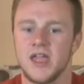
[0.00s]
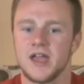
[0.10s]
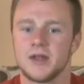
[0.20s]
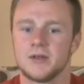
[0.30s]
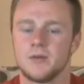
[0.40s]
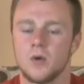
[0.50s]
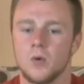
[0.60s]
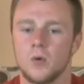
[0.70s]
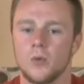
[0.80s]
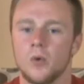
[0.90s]
And
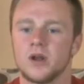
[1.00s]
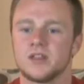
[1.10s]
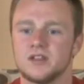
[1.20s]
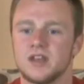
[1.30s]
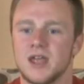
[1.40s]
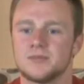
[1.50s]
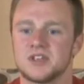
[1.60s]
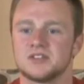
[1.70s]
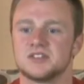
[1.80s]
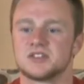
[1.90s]
one of the names
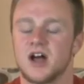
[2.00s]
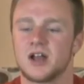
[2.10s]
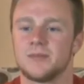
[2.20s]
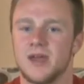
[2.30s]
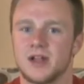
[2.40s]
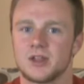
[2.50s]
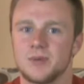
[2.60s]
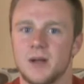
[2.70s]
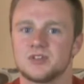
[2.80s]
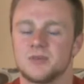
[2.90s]
that just automatically
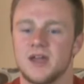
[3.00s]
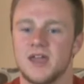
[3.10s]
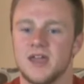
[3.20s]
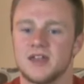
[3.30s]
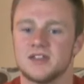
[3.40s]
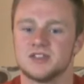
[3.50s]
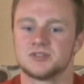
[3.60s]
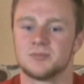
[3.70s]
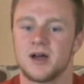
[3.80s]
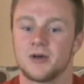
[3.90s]
pops in my head
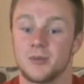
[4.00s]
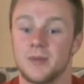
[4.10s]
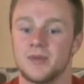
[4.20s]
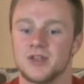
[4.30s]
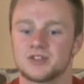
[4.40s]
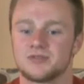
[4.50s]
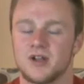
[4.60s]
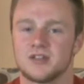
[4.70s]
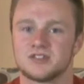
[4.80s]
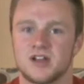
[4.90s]
is one of my best
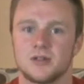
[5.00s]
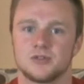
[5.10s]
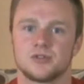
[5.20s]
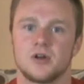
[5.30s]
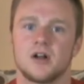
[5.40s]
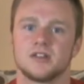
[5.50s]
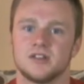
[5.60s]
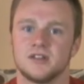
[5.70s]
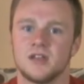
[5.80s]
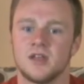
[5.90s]
friends, Tyler
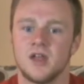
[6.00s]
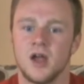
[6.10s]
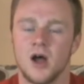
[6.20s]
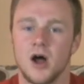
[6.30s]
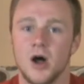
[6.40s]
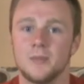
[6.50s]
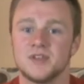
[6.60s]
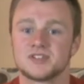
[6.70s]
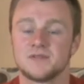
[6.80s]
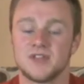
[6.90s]
Trogdon.
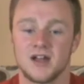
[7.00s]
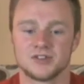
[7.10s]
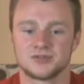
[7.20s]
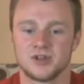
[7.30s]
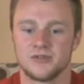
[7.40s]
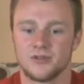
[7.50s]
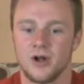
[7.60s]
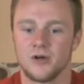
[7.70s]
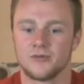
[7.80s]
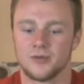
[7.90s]
He's lived down the street for
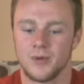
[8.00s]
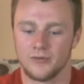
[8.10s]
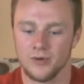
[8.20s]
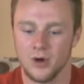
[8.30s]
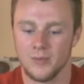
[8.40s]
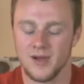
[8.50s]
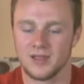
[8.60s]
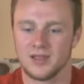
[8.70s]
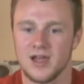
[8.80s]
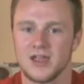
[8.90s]
all my
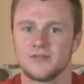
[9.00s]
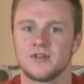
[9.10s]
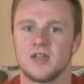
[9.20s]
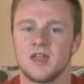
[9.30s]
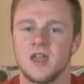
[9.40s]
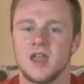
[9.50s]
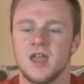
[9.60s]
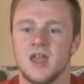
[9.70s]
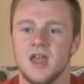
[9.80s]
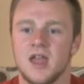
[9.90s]
life.
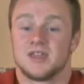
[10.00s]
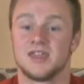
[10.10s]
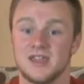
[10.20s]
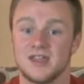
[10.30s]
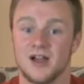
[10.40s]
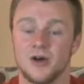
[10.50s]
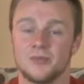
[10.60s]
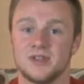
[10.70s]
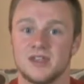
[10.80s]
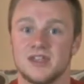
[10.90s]
He helped
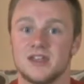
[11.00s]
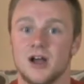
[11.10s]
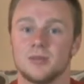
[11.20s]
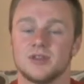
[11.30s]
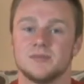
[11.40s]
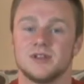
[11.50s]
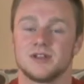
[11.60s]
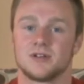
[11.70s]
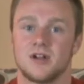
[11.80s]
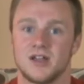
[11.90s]
lead me
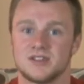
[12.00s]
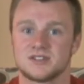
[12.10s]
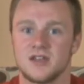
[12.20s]
to Christ.